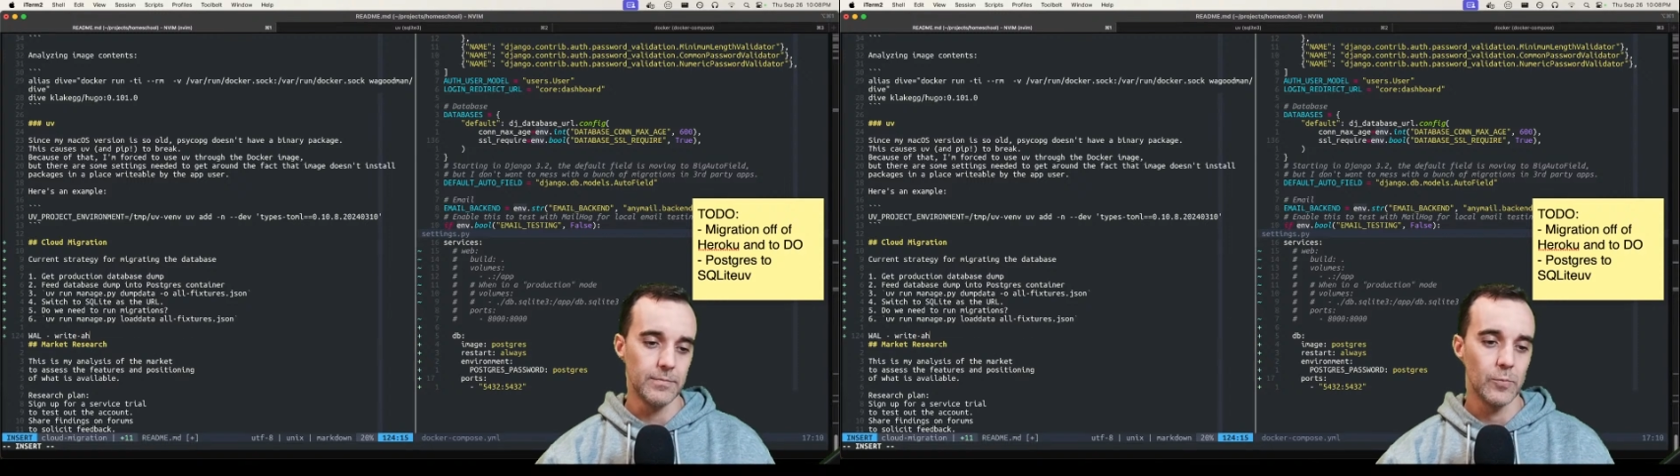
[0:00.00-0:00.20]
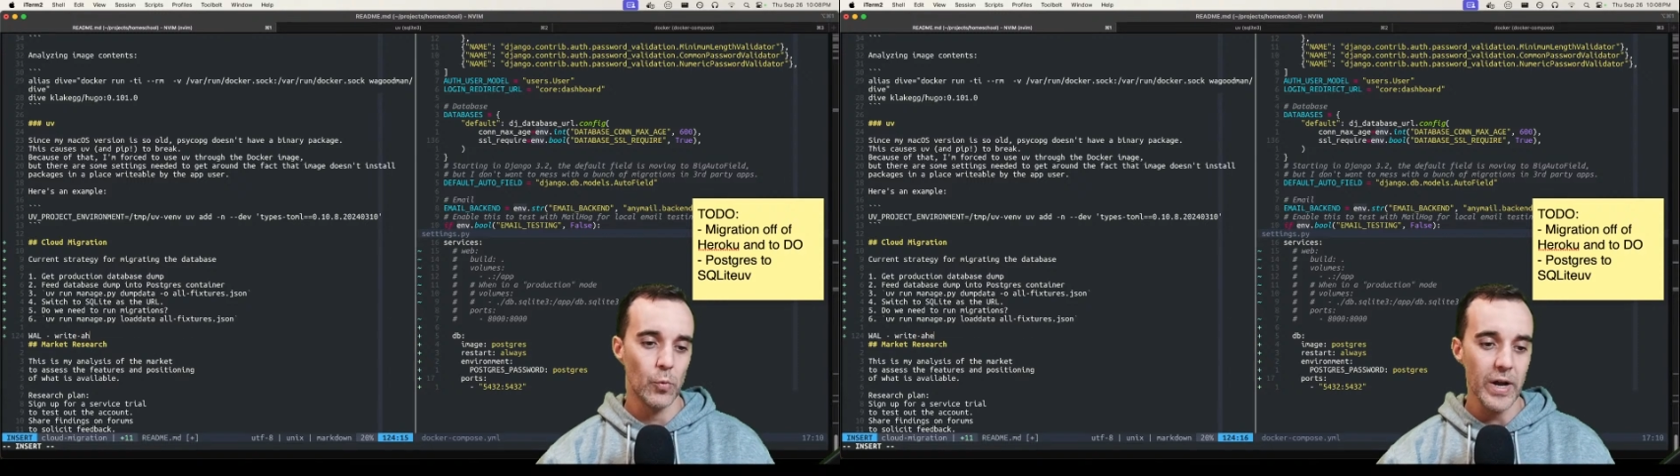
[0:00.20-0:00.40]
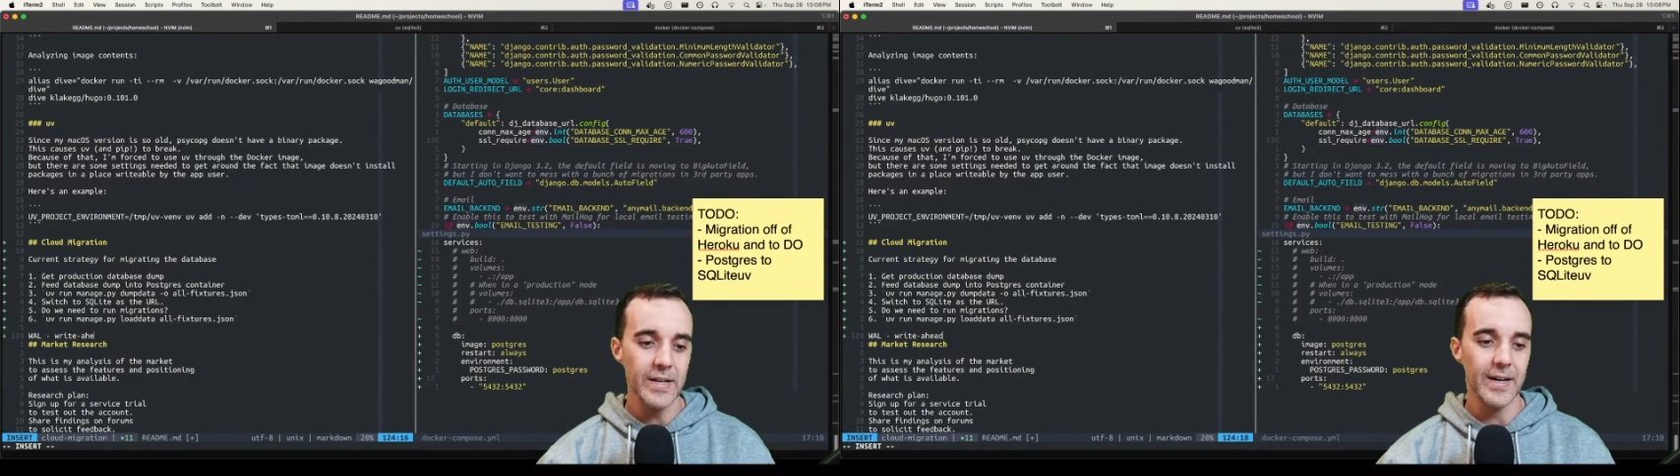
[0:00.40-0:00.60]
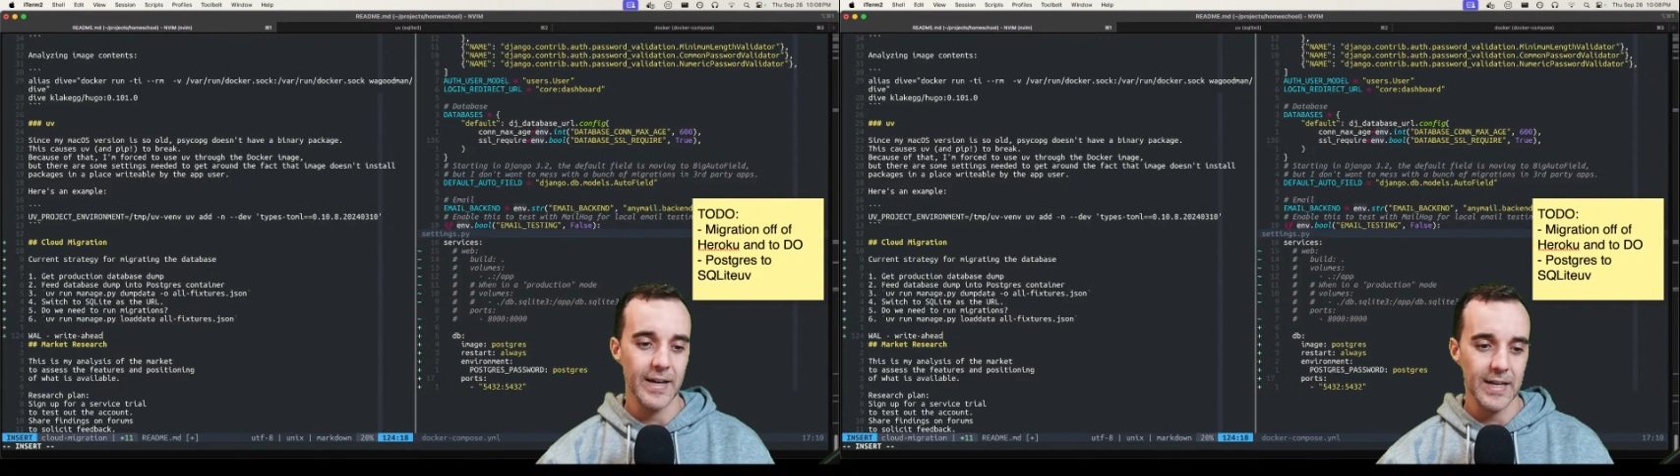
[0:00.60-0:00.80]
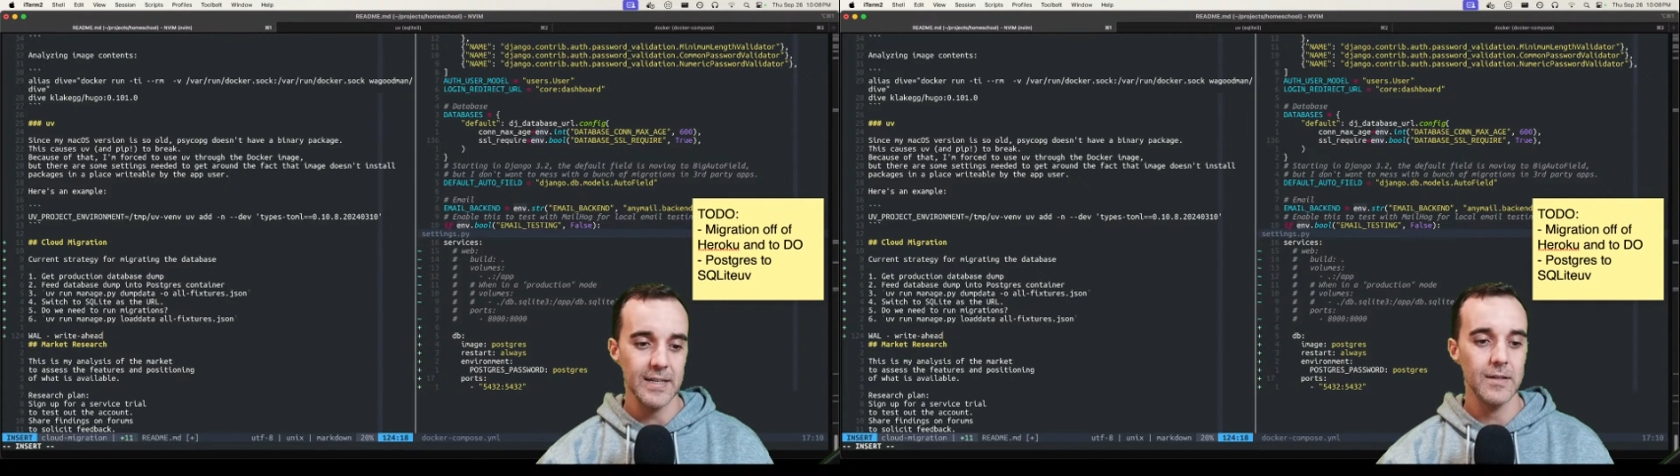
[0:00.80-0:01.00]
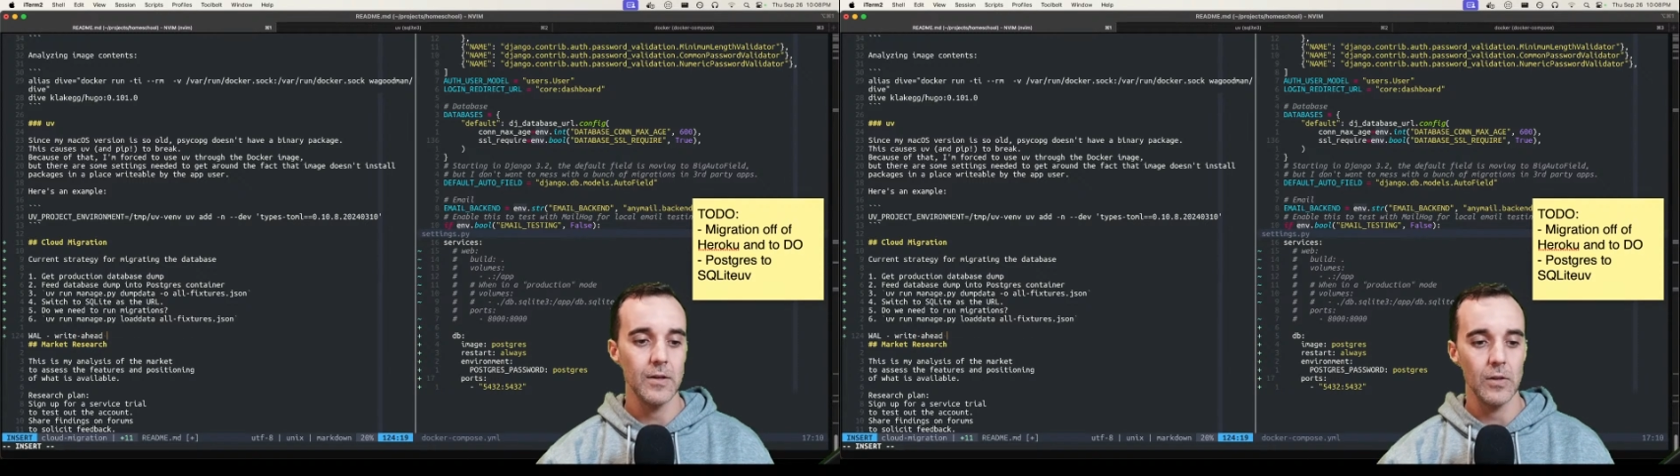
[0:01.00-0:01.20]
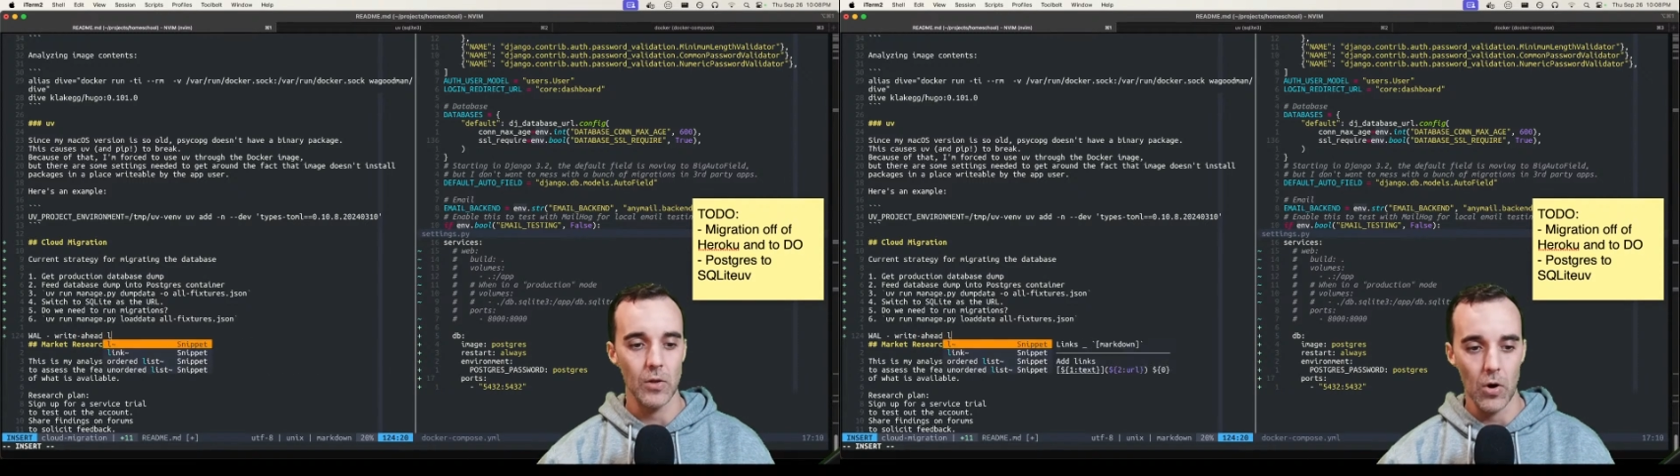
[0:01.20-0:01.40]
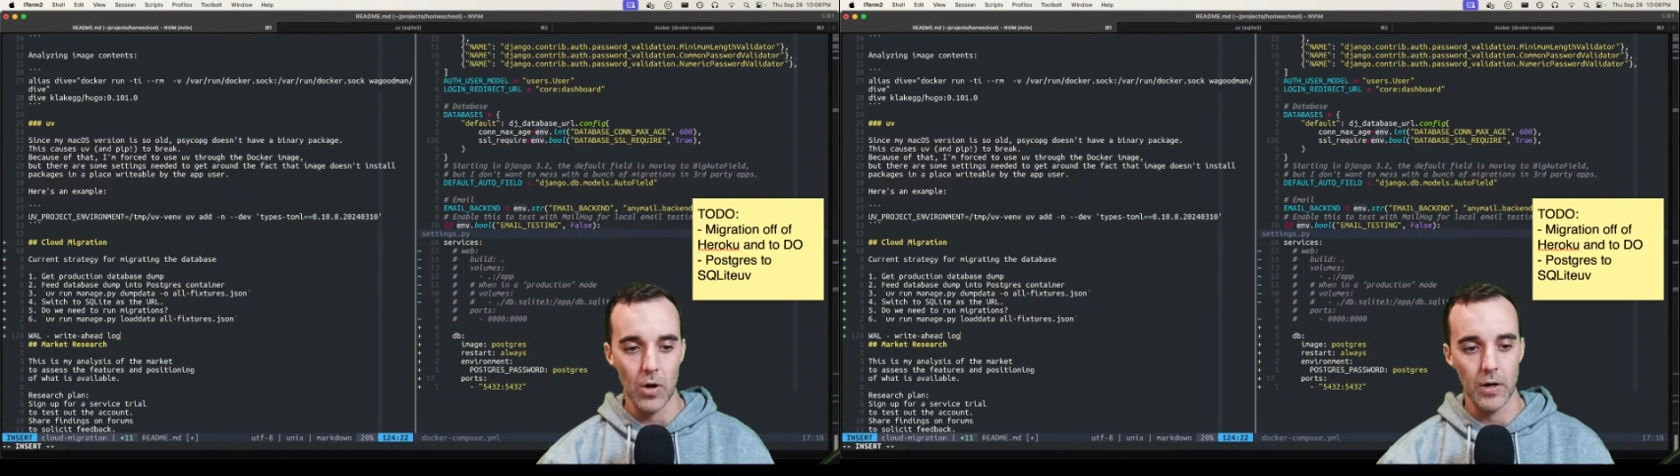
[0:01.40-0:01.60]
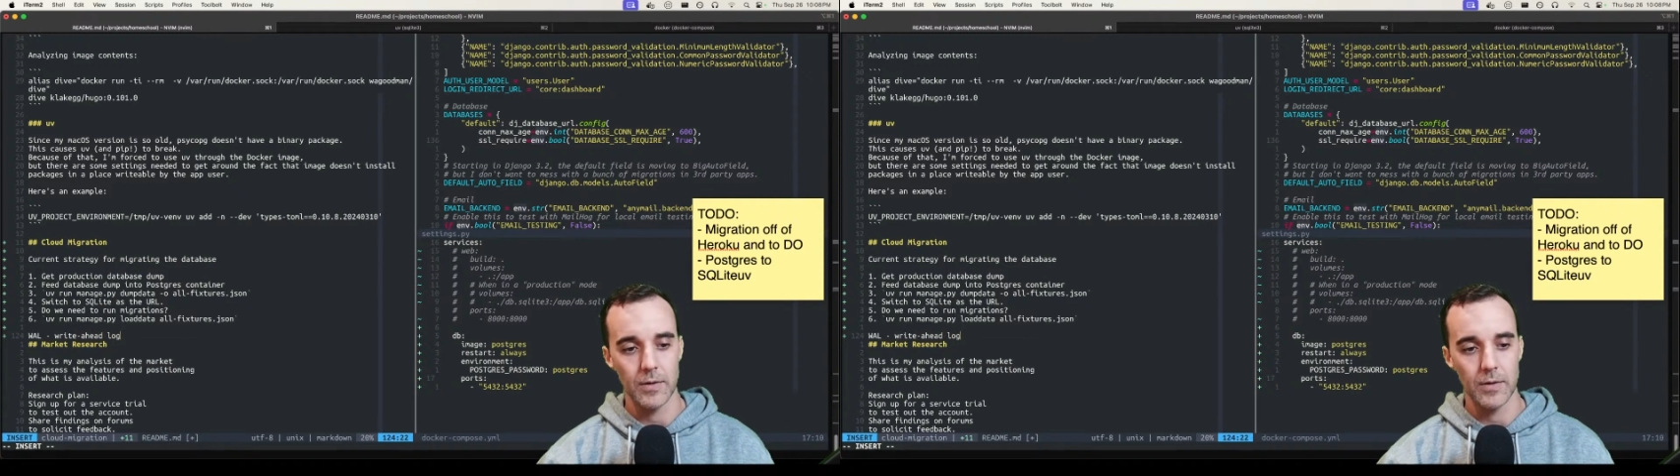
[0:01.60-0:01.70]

write-ahead log.